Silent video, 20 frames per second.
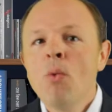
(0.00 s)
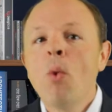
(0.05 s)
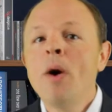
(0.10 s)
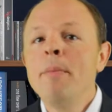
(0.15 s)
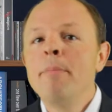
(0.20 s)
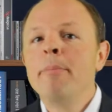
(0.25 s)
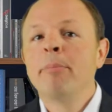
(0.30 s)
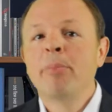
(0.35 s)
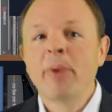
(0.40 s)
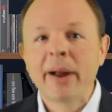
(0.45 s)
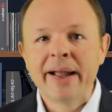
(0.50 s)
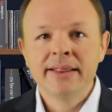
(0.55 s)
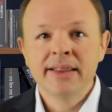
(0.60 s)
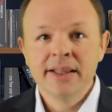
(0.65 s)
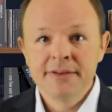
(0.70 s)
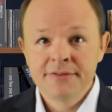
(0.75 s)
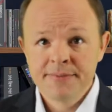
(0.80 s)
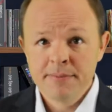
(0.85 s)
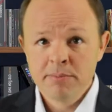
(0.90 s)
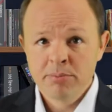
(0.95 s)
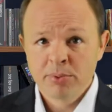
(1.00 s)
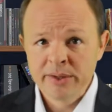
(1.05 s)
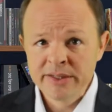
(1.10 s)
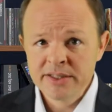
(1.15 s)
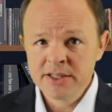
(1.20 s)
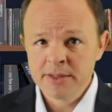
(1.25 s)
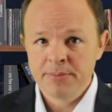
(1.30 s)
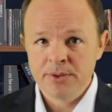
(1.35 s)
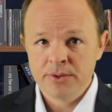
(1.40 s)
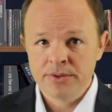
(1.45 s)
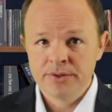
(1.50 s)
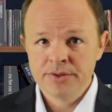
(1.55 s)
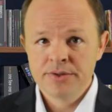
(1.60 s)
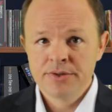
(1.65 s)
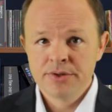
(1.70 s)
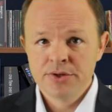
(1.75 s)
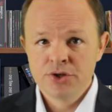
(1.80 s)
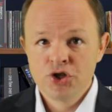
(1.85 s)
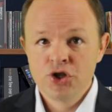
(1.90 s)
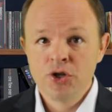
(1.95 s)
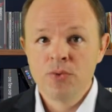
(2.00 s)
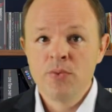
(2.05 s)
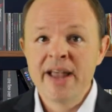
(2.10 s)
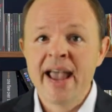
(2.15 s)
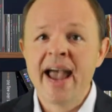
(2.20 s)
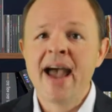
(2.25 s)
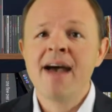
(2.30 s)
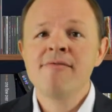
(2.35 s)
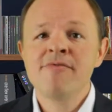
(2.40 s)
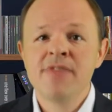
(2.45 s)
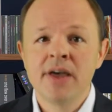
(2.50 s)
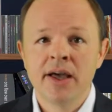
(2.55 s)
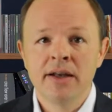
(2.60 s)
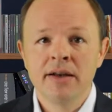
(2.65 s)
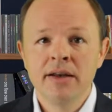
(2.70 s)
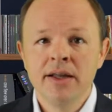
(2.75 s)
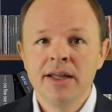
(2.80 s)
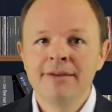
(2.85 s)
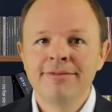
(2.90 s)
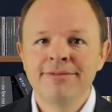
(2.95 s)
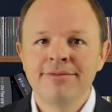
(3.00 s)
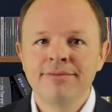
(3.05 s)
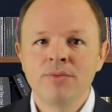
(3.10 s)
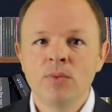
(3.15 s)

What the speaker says: what brand lift principles should we have then if